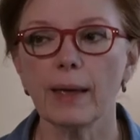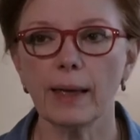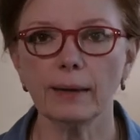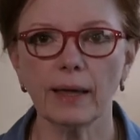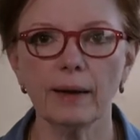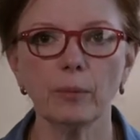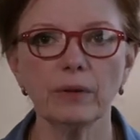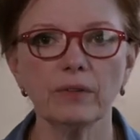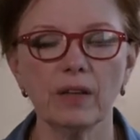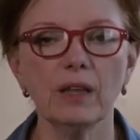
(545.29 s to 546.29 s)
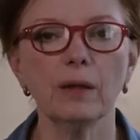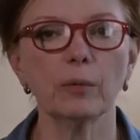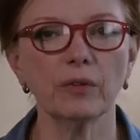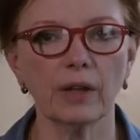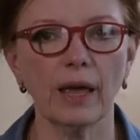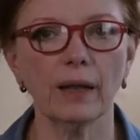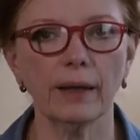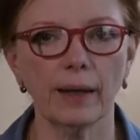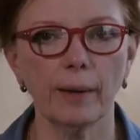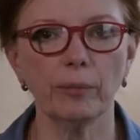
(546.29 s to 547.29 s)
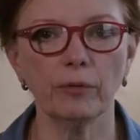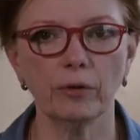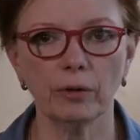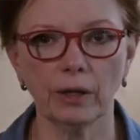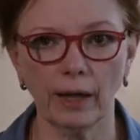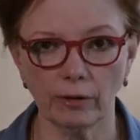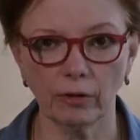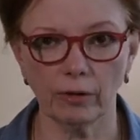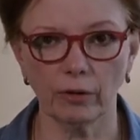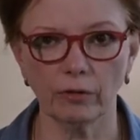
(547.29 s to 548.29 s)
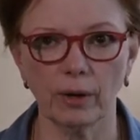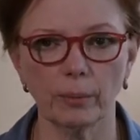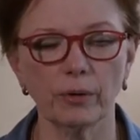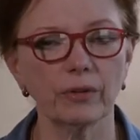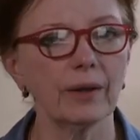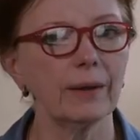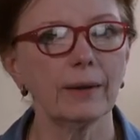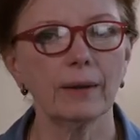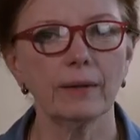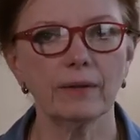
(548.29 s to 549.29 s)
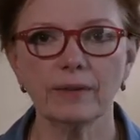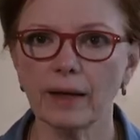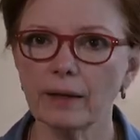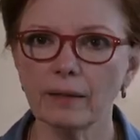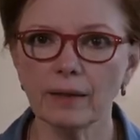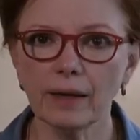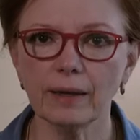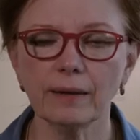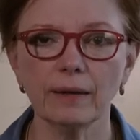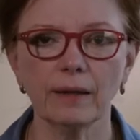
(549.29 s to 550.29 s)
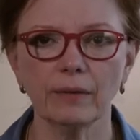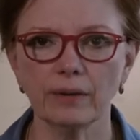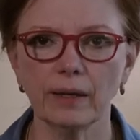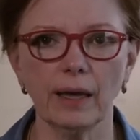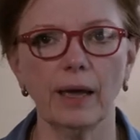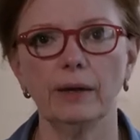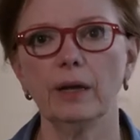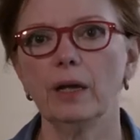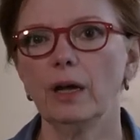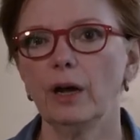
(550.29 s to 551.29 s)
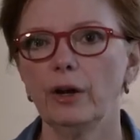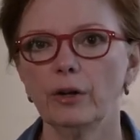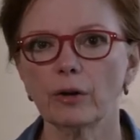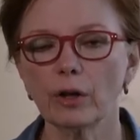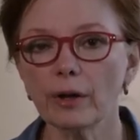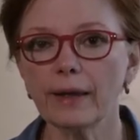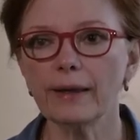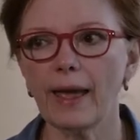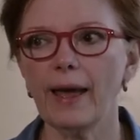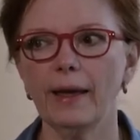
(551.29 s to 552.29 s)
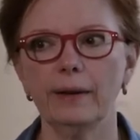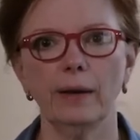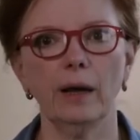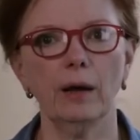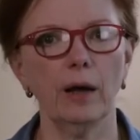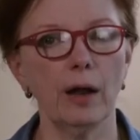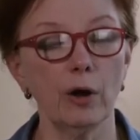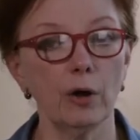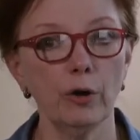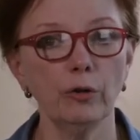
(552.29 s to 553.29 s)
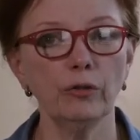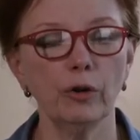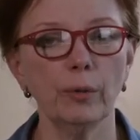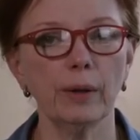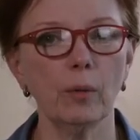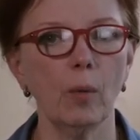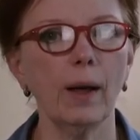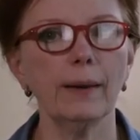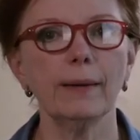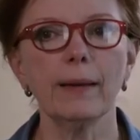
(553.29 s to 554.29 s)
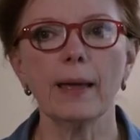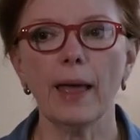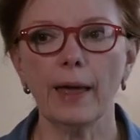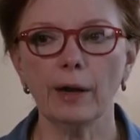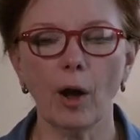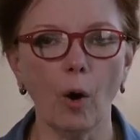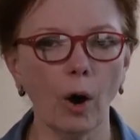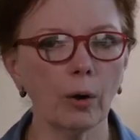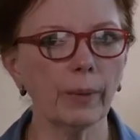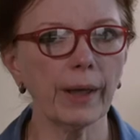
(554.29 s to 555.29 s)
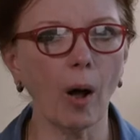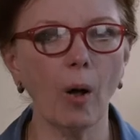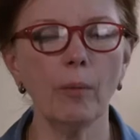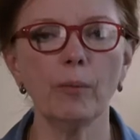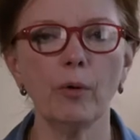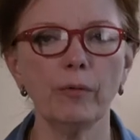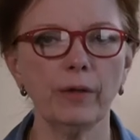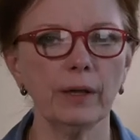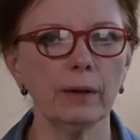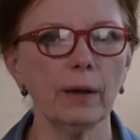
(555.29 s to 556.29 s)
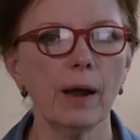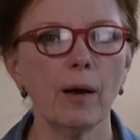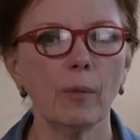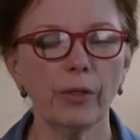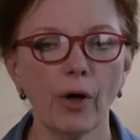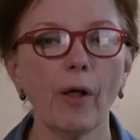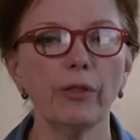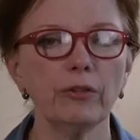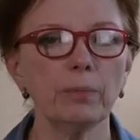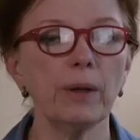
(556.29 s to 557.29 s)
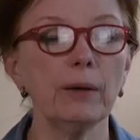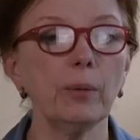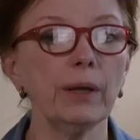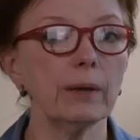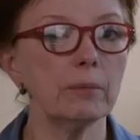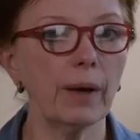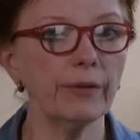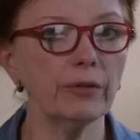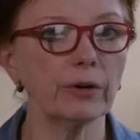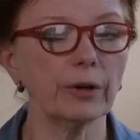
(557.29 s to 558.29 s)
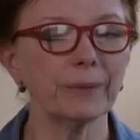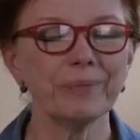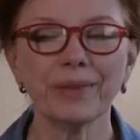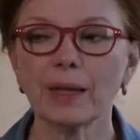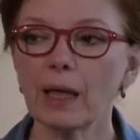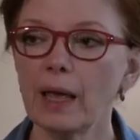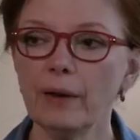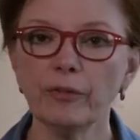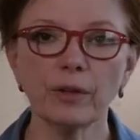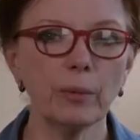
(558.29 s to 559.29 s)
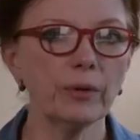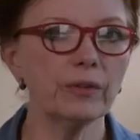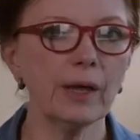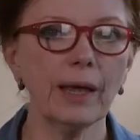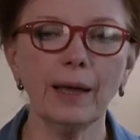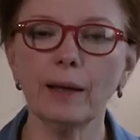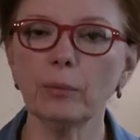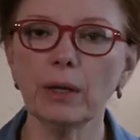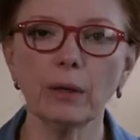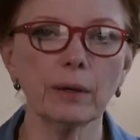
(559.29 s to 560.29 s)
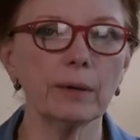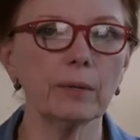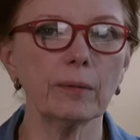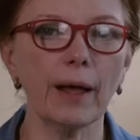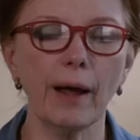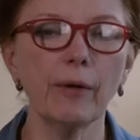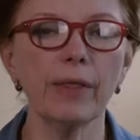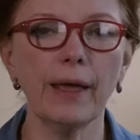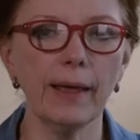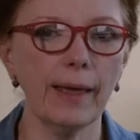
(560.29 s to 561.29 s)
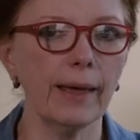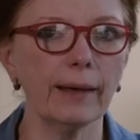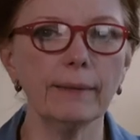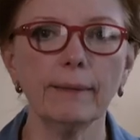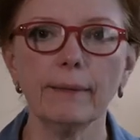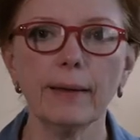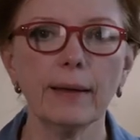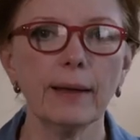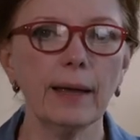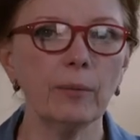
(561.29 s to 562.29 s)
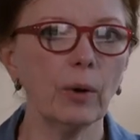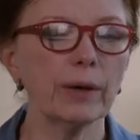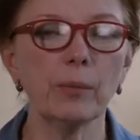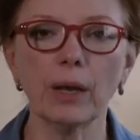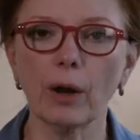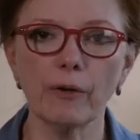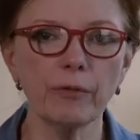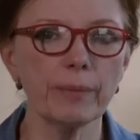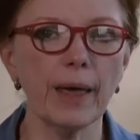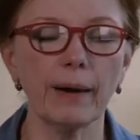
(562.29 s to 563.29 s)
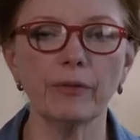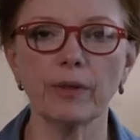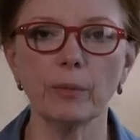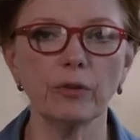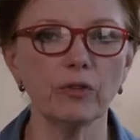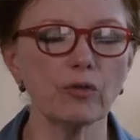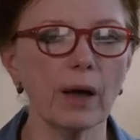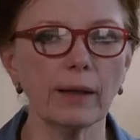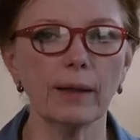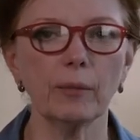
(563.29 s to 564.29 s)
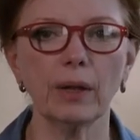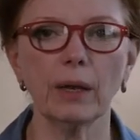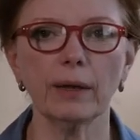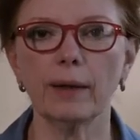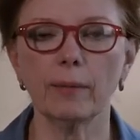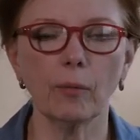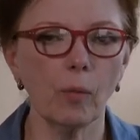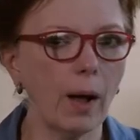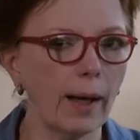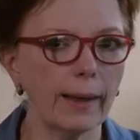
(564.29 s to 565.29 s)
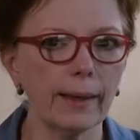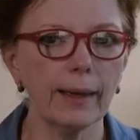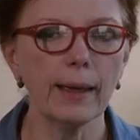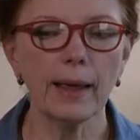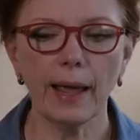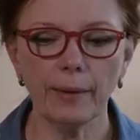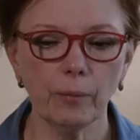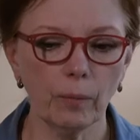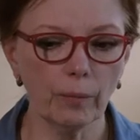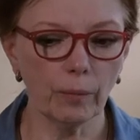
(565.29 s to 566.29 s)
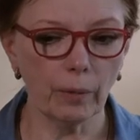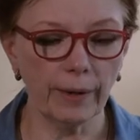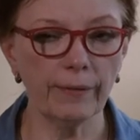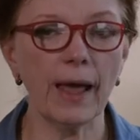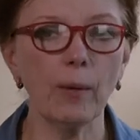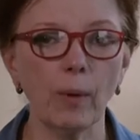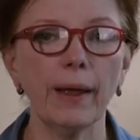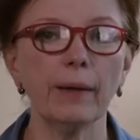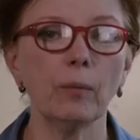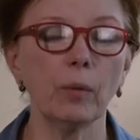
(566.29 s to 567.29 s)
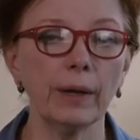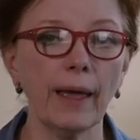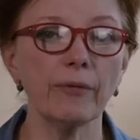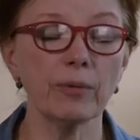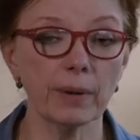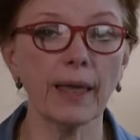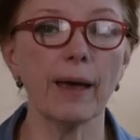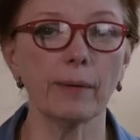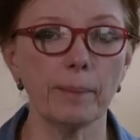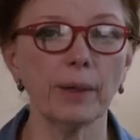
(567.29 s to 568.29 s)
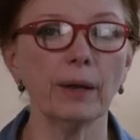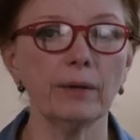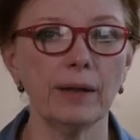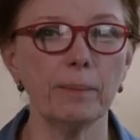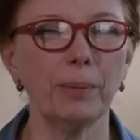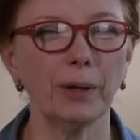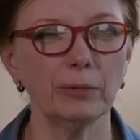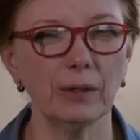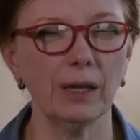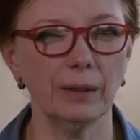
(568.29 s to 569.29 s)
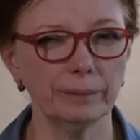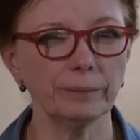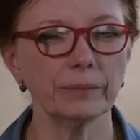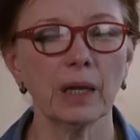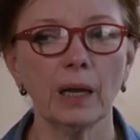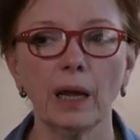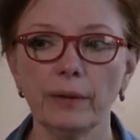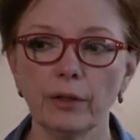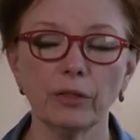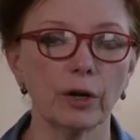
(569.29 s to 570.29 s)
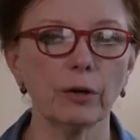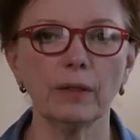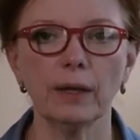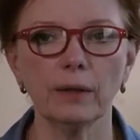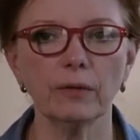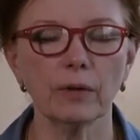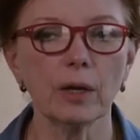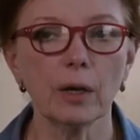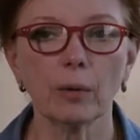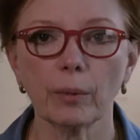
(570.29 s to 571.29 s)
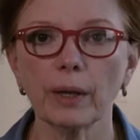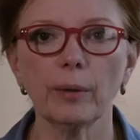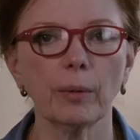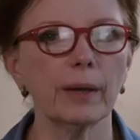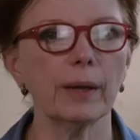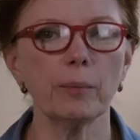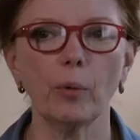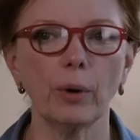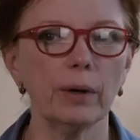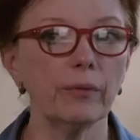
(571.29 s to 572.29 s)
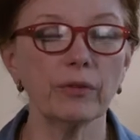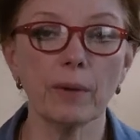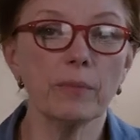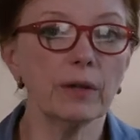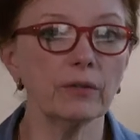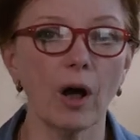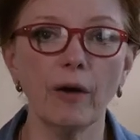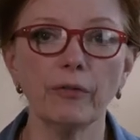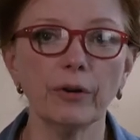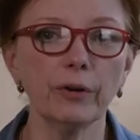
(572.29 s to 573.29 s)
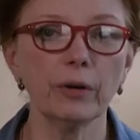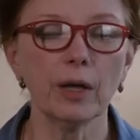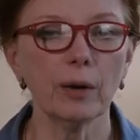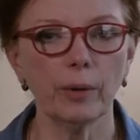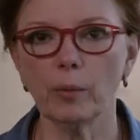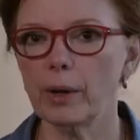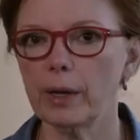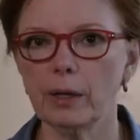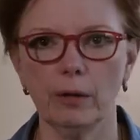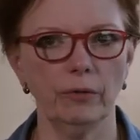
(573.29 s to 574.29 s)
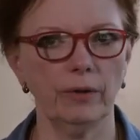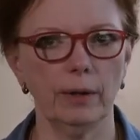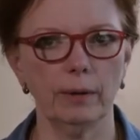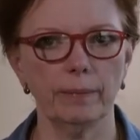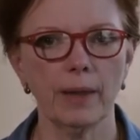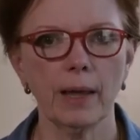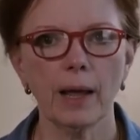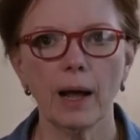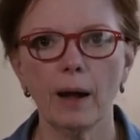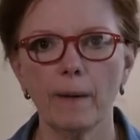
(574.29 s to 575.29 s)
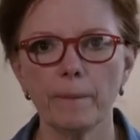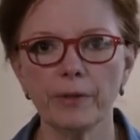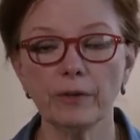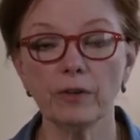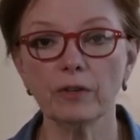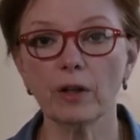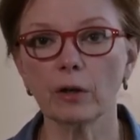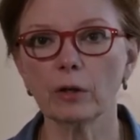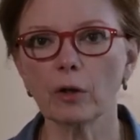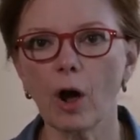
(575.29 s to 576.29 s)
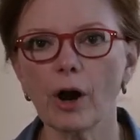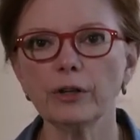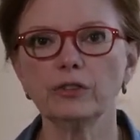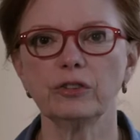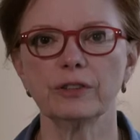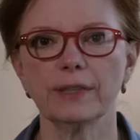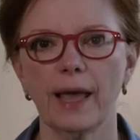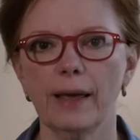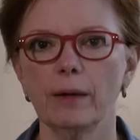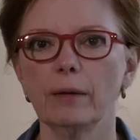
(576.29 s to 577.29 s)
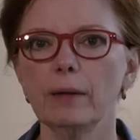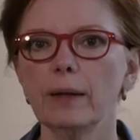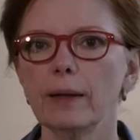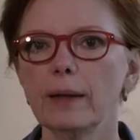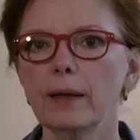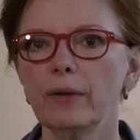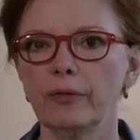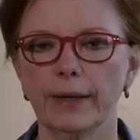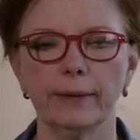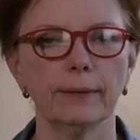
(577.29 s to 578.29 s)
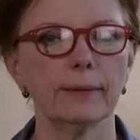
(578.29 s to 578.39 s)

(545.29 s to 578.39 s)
And can we see that we're scaling up to get to those numbers? The second thing is, again, you're looking at who's doing what and are we all moving with all the speed we can muster? And if someone's ahead, we look at how are they ahead and what can we learn from that. If someone's struggling, we look at why. And in that way, we have some accountability built in. And the third thing is really, really important. If something's offered, we want to use it. This is a large-scale event.